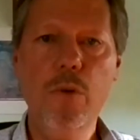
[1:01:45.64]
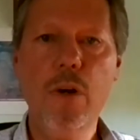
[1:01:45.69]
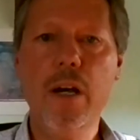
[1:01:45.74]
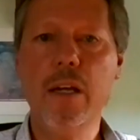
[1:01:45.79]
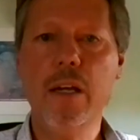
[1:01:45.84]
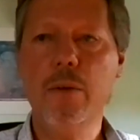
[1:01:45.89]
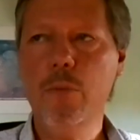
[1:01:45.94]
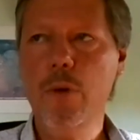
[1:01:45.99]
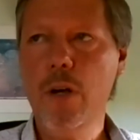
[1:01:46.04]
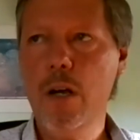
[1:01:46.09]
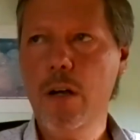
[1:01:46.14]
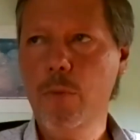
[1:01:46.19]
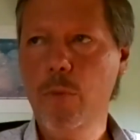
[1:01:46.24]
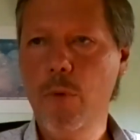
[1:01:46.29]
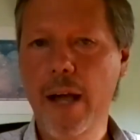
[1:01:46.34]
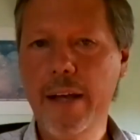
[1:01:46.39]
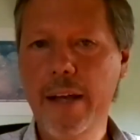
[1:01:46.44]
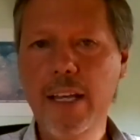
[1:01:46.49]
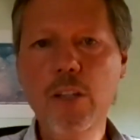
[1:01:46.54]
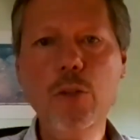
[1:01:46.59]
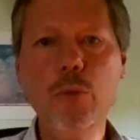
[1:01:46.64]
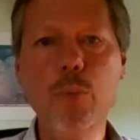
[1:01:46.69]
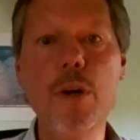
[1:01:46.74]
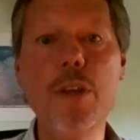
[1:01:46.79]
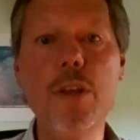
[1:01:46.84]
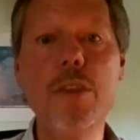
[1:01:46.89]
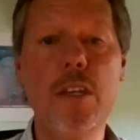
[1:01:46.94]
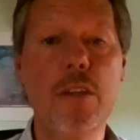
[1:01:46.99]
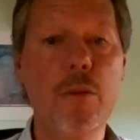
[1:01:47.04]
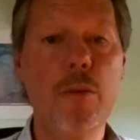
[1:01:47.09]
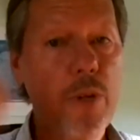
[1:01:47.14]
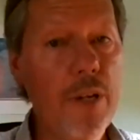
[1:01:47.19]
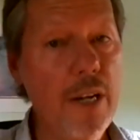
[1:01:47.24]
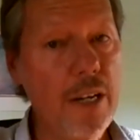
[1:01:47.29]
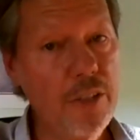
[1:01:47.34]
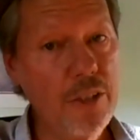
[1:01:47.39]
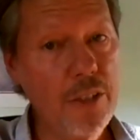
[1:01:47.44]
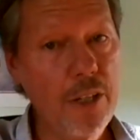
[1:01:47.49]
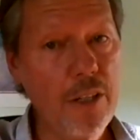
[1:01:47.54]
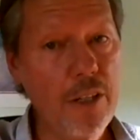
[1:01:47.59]
right well i guess when the when i
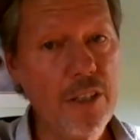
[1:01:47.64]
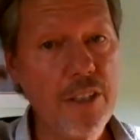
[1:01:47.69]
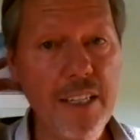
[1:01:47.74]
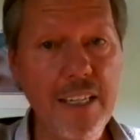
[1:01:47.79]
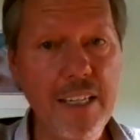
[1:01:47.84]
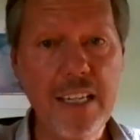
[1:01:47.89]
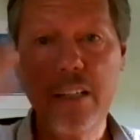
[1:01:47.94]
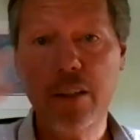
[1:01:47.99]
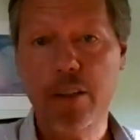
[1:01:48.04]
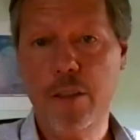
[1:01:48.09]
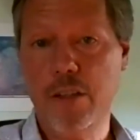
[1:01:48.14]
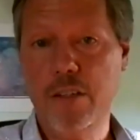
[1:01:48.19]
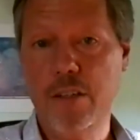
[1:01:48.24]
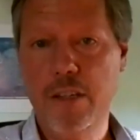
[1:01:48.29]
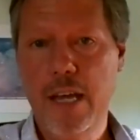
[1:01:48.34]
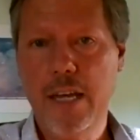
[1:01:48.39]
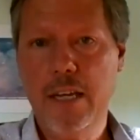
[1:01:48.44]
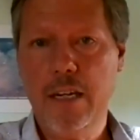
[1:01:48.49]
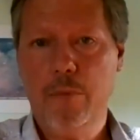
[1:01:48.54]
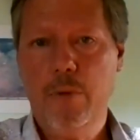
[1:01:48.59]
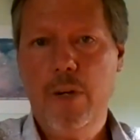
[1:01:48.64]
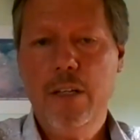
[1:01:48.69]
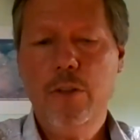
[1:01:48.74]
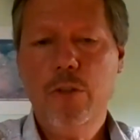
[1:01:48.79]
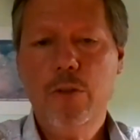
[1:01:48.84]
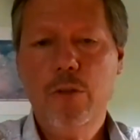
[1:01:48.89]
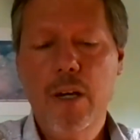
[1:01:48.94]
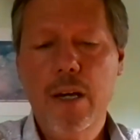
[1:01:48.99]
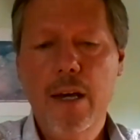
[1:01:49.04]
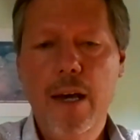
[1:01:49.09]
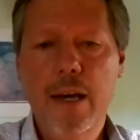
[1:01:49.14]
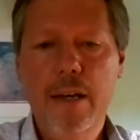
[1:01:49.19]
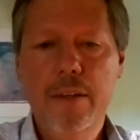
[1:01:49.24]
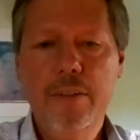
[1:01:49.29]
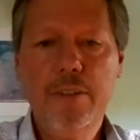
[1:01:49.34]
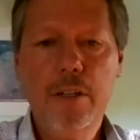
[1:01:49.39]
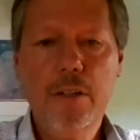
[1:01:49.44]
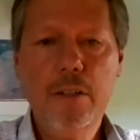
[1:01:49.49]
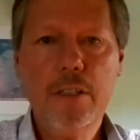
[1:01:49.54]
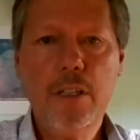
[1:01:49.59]
started digging into the data right so i, I
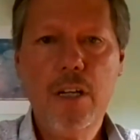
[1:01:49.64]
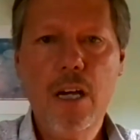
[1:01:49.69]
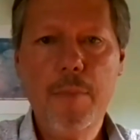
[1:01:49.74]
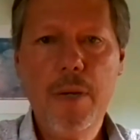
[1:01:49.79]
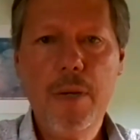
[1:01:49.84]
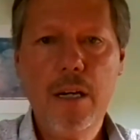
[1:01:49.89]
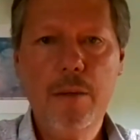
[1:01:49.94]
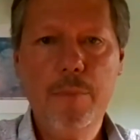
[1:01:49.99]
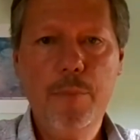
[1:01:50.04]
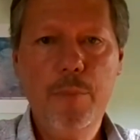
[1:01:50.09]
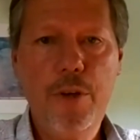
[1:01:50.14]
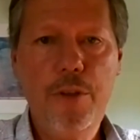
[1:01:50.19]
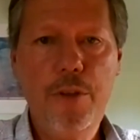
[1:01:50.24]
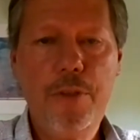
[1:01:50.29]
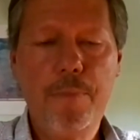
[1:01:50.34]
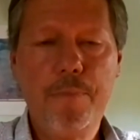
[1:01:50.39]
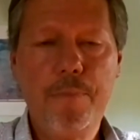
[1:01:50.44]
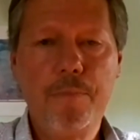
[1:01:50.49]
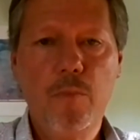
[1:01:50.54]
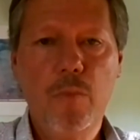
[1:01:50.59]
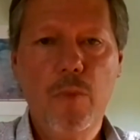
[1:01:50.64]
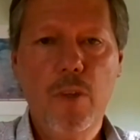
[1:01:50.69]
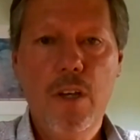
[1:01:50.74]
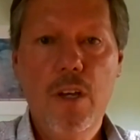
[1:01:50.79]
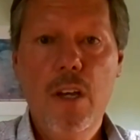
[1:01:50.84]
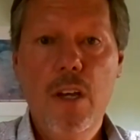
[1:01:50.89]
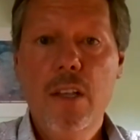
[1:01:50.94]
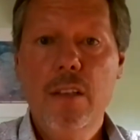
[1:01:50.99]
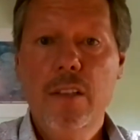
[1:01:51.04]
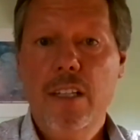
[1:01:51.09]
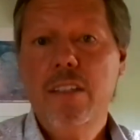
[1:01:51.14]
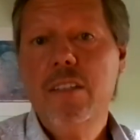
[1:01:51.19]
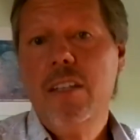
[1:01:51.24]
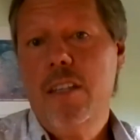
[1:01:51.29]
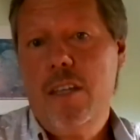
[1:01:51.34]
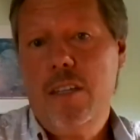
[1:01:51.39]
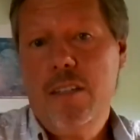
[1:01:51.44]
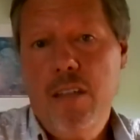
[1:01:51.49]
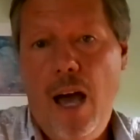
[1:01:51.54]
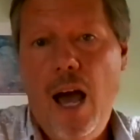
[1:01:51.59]
started coming up with let's say
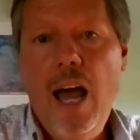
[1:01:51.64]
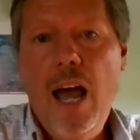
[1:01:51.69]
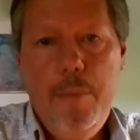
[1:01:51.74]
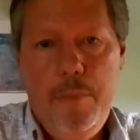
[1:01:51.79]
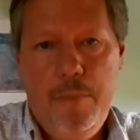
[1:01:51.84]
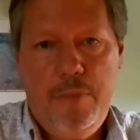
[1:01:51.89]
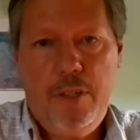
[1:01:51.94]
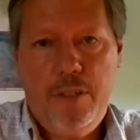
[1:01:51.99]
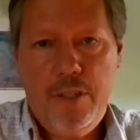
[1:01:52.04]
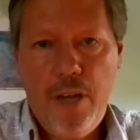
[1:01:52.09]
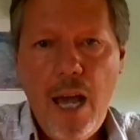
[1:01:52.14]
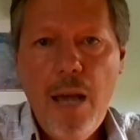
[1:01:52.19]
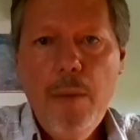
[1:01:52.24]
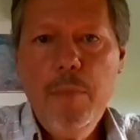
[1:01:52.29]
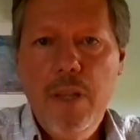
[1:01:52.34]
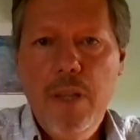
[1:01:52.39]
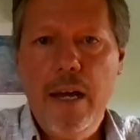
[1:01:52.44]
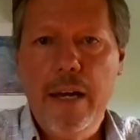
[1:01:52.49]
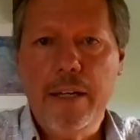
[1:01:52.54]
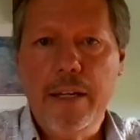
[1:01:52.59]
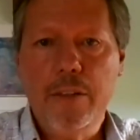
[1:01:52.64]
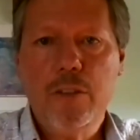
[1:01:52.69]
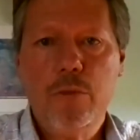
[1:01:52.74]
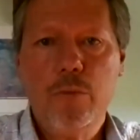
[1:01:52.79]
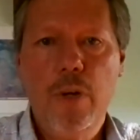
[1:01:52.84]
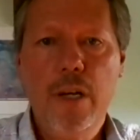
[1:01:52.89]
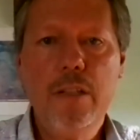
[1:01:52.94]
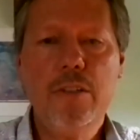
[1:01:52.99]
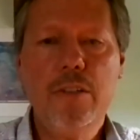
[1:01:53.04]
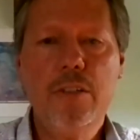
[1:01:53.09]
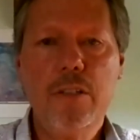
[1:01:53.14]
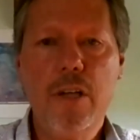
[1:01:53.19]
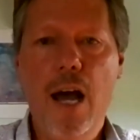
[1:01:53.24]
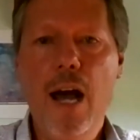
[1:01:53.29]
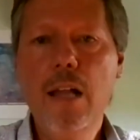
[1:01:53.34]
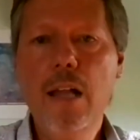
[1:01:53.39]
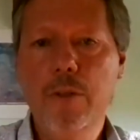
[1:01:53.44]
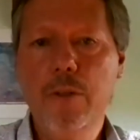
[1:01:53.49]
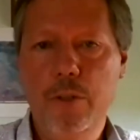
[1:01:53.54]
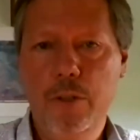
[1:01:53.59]
the time the timelines right
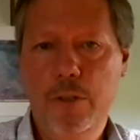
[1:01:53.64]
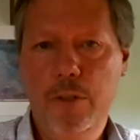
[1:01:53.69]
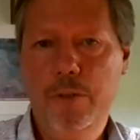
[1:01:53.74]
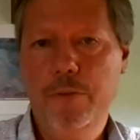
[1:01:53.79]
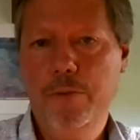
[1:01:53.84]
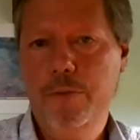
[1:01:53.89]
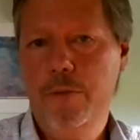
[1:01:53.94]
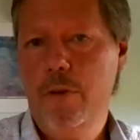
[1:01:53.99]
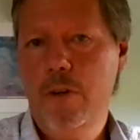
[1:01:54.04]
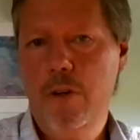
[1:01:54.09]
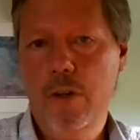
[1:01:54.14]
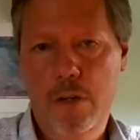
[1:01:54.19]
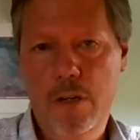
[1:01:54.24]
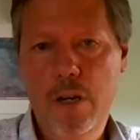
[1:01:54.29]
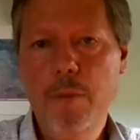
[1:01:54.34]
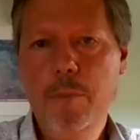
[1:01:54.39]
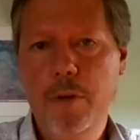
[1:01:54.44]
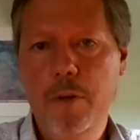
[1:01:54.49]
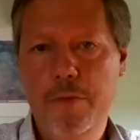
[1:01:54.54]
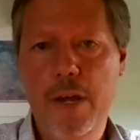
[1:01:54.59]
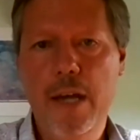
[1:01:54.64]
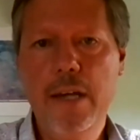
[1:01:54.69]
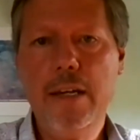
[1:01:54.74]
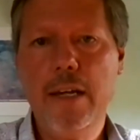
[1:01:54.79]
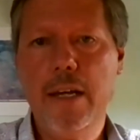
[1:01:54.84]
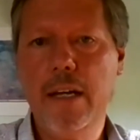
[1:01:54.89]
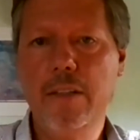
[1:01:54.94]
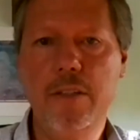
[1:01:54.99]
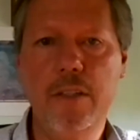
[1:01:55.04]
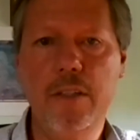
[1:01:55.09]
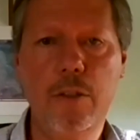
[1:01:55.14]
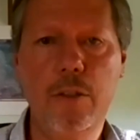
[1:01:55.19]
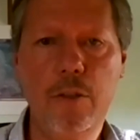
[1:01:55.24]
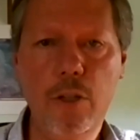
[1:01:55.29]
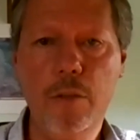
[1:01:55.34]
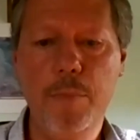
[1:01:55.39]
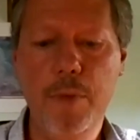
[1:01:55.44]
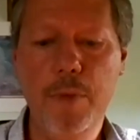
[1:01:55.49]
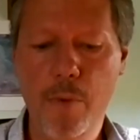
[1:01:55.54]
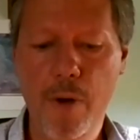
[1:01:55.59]
scholars for a number of decades and it
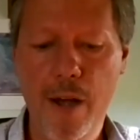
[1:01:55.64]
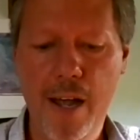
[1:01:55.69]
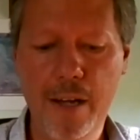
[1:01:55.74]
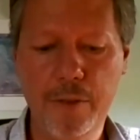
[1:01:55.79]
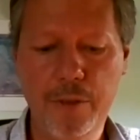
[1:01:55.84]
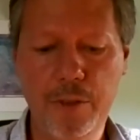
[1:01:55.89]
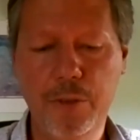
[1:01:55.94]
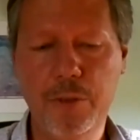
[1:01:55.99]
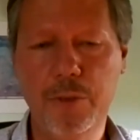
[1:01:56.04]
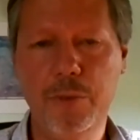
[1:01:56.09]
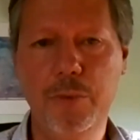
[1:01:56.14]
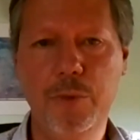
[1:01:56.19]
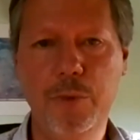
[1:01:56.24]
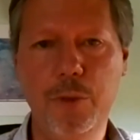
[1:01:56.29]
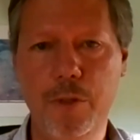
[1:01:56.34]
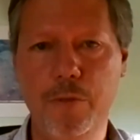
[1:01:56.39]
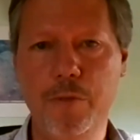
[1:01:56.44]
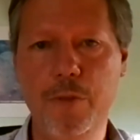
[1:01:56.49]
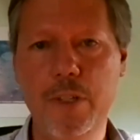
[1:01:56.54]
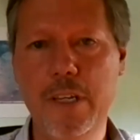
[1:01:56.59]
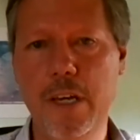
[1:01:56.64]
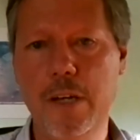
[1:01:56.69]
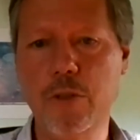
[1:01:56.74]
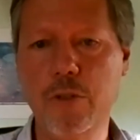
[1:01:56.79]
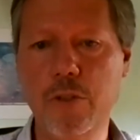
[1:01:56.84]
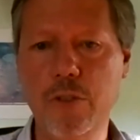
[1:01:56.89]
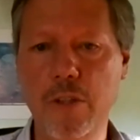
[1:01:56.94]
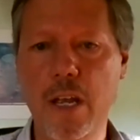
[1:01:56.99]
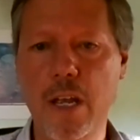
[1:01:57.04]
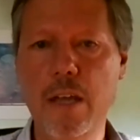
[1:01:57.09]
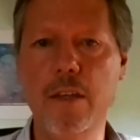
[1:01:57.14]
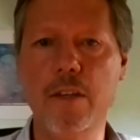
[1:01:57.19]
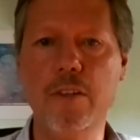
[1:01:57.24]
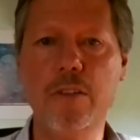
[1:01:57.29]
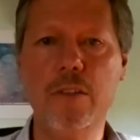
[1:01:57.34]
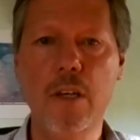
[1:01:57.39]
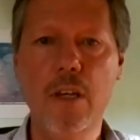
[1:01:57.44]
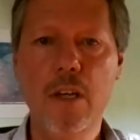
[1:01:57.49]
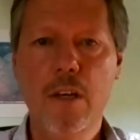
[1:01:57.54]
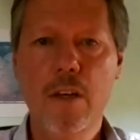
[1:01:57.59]
took me a while to s- sort of really understand
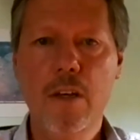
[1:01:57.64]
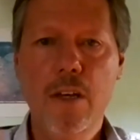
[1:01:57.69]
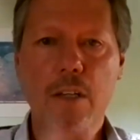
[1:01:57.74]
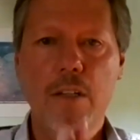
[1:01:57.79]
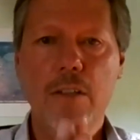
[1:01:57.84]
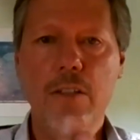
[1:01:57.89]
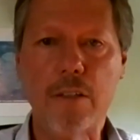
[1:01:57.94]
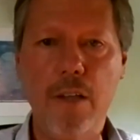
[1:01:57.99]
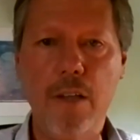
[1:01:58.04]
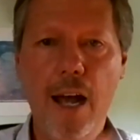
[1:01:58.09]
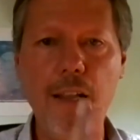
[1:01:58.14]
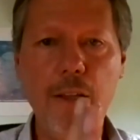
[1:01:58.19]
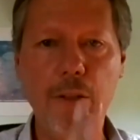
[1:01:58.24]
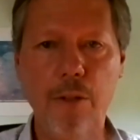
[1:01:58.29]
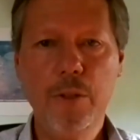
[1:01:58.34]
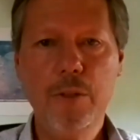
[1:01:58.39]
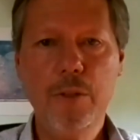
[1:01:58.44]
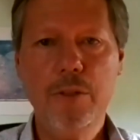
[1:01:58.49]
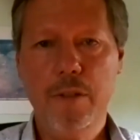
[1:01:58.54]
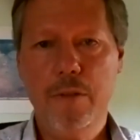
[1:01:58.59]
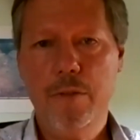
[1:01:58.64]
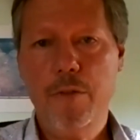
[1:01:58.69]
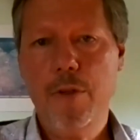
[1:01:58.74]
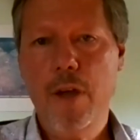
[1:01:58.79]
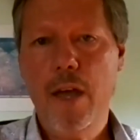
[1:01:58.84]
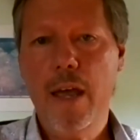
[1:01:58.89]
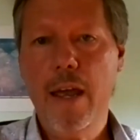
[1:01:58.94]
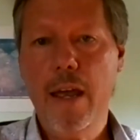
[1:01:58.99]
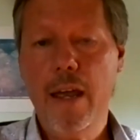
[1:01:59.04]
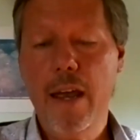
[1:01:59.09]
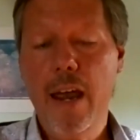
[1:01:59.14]
this scholars eh,